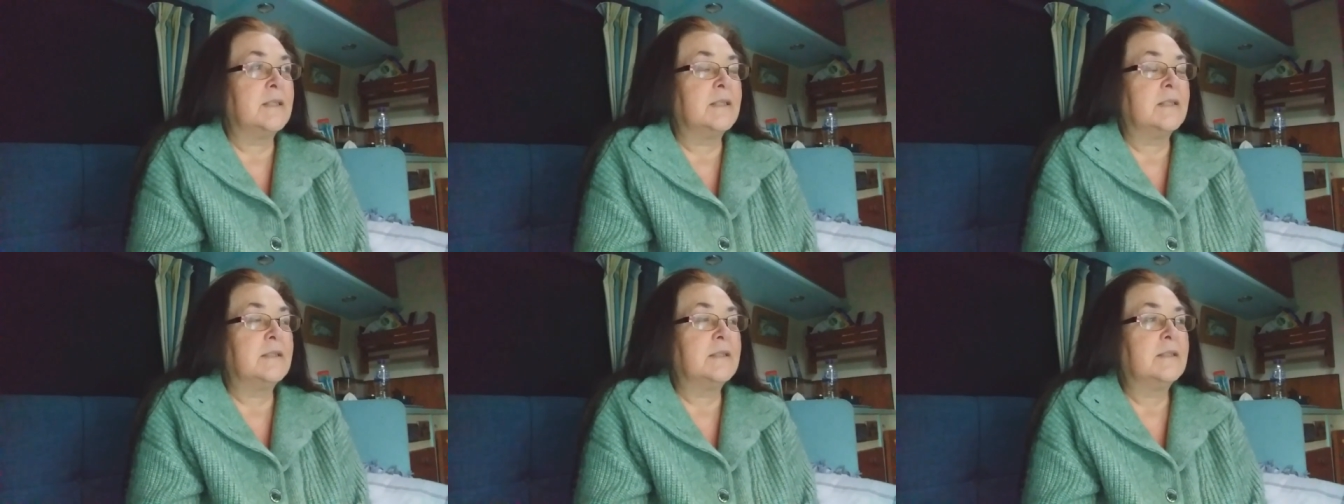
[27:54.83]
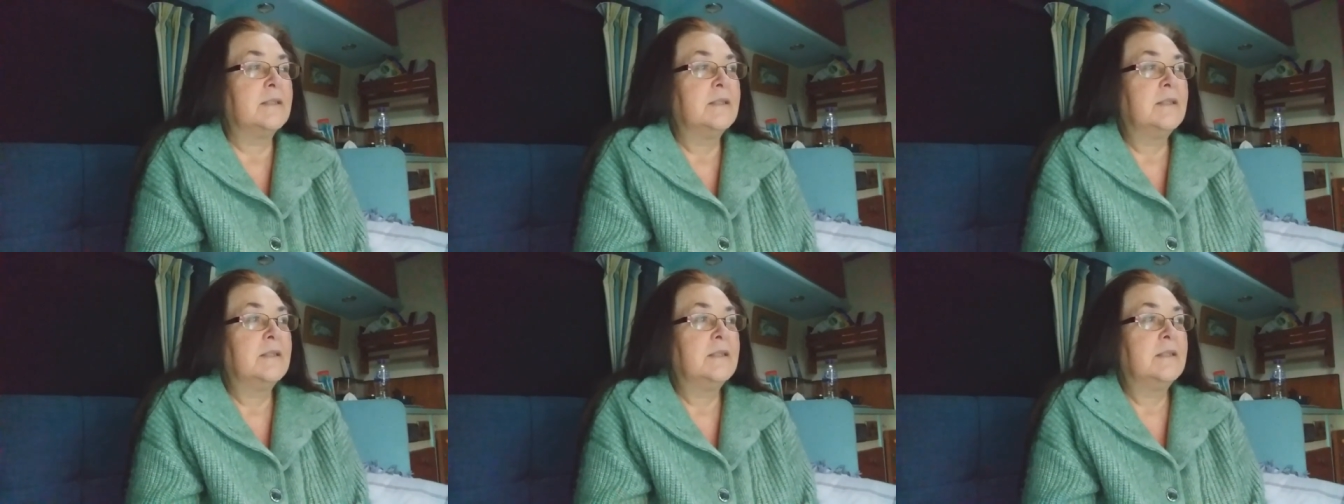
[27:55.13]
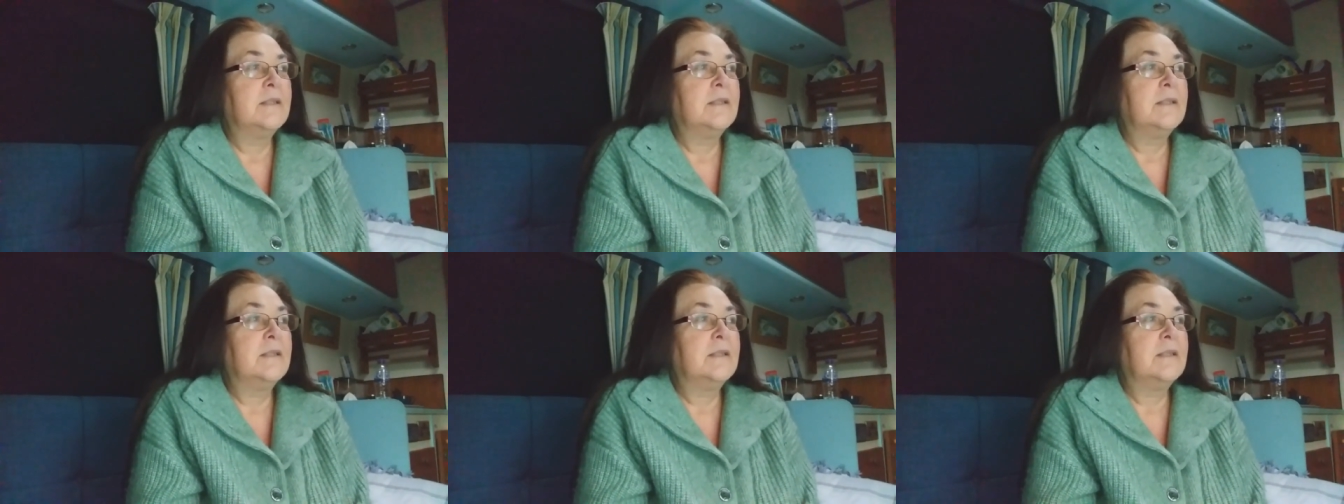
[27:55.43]
that
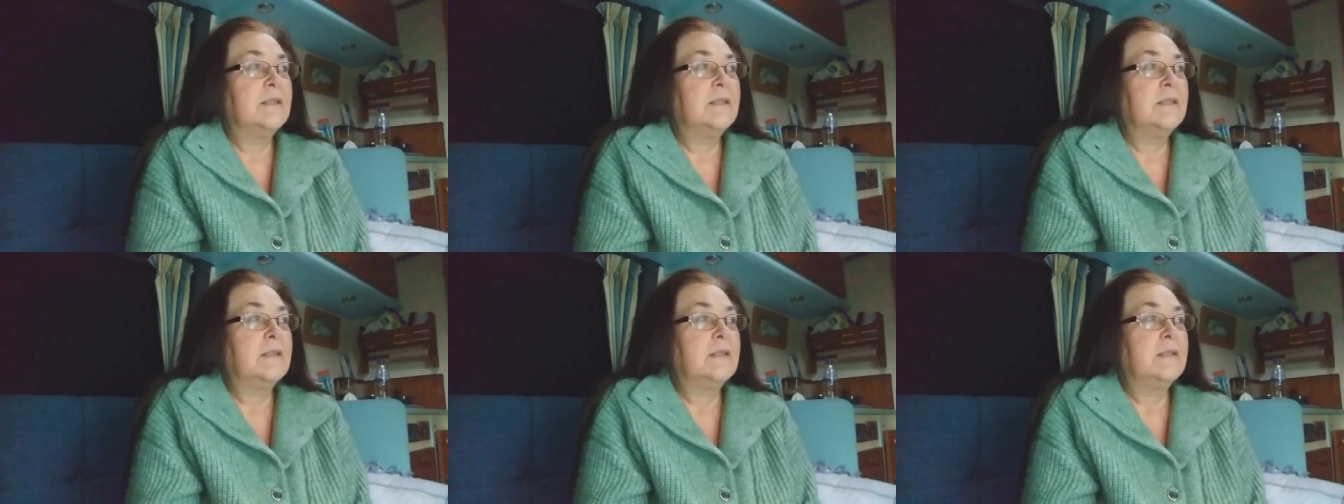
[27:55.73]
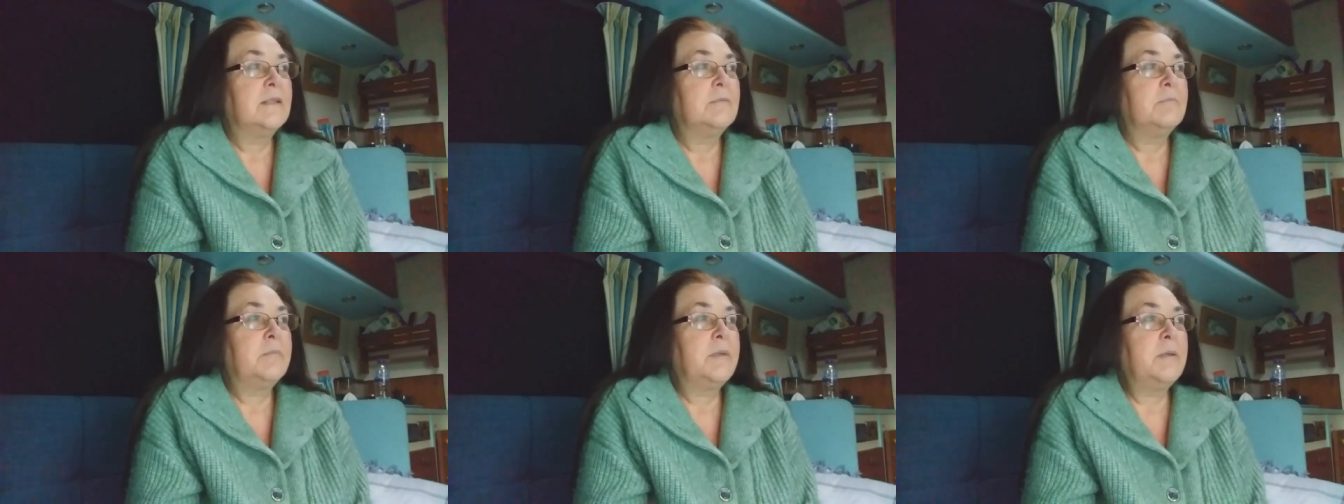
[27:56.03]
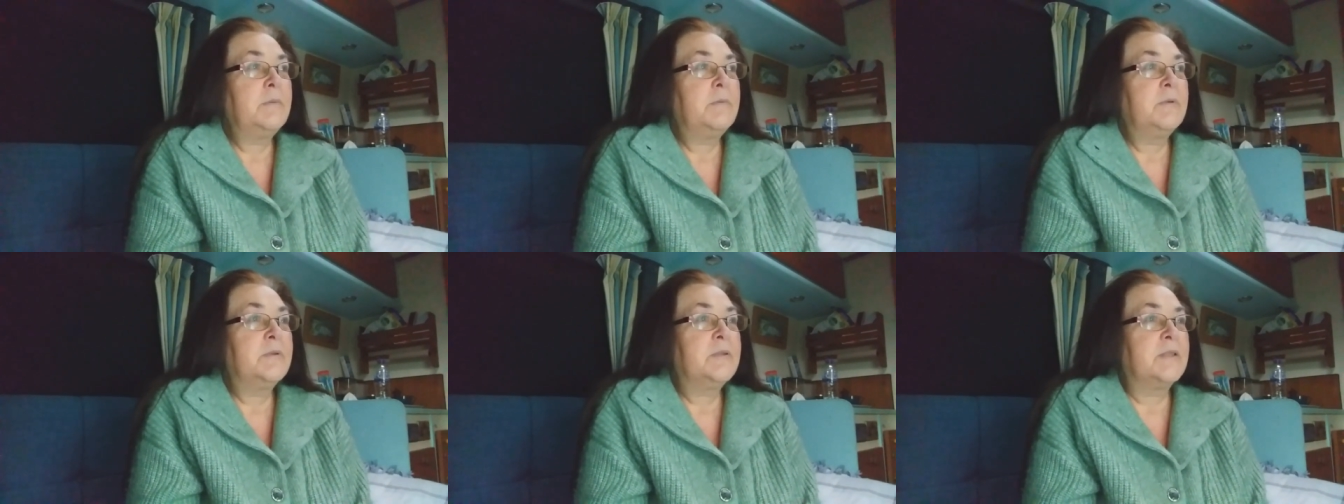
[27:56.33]

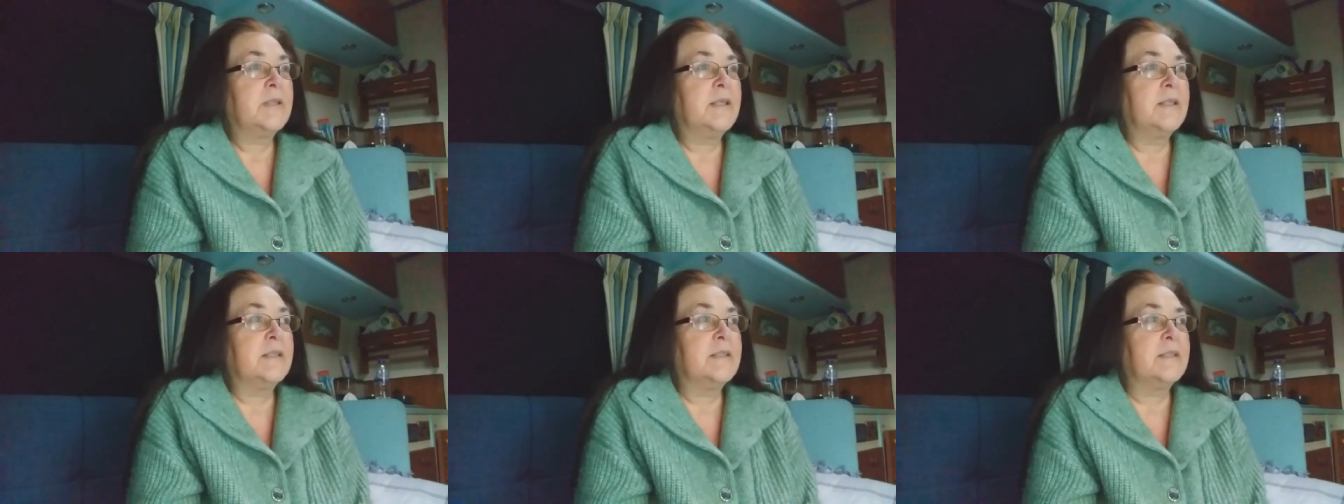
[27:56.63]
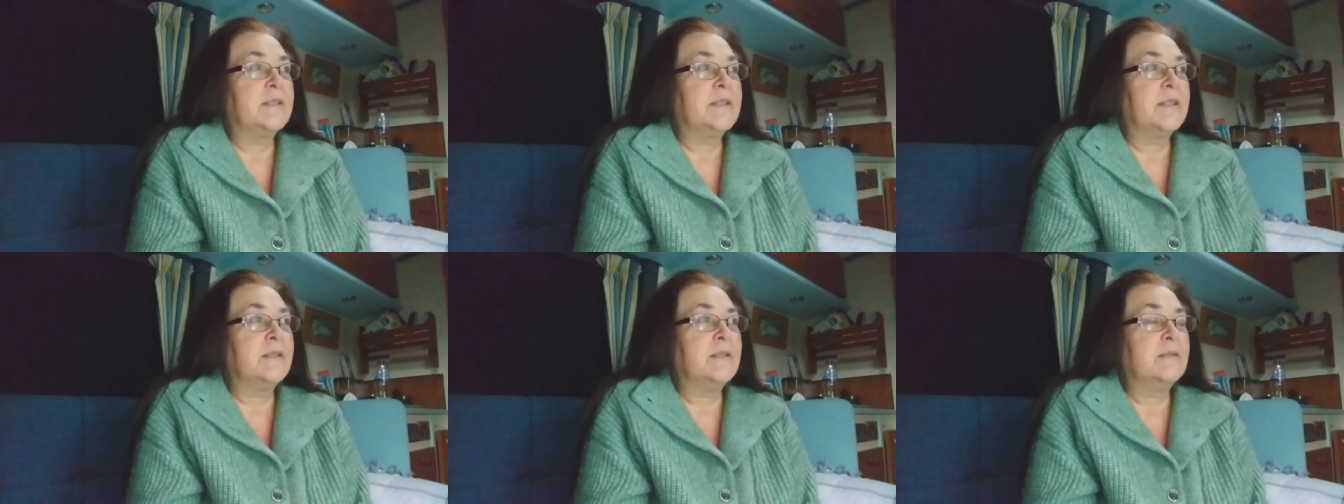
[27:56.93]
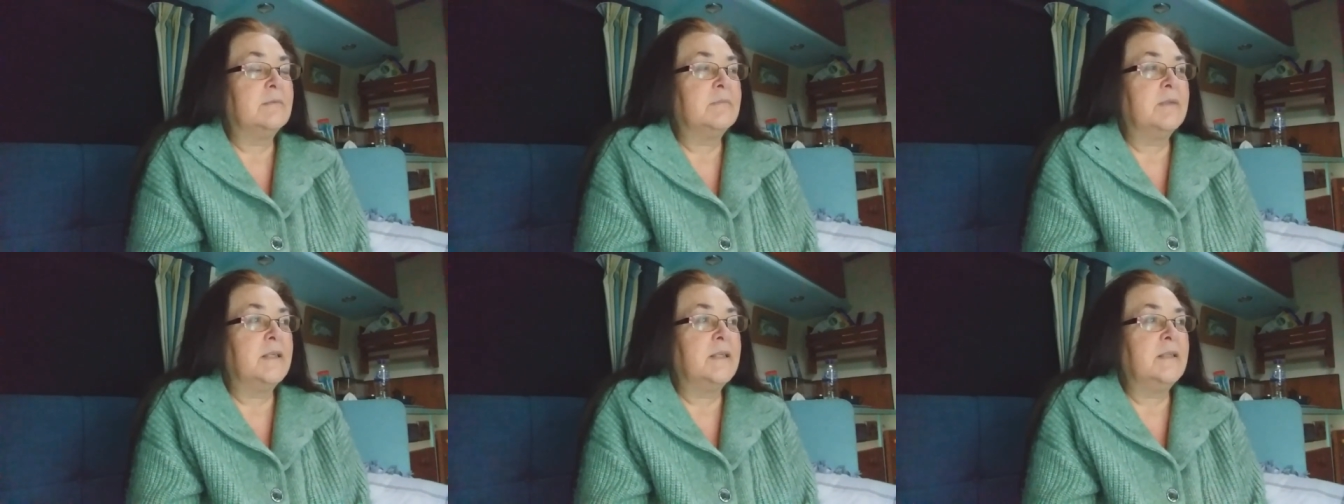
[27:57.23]
people started to
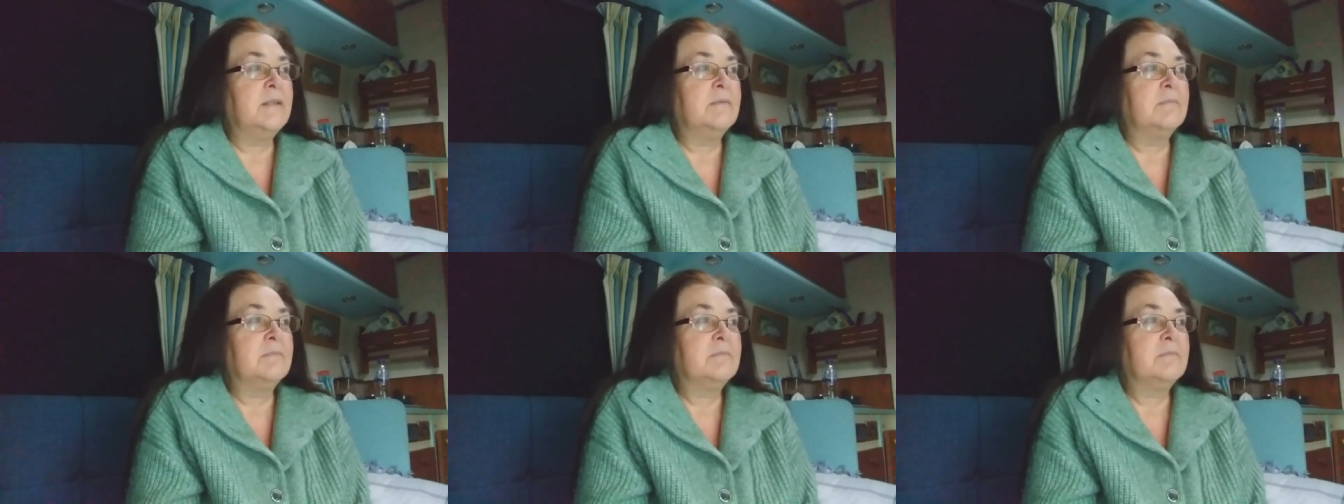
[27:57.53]
tell me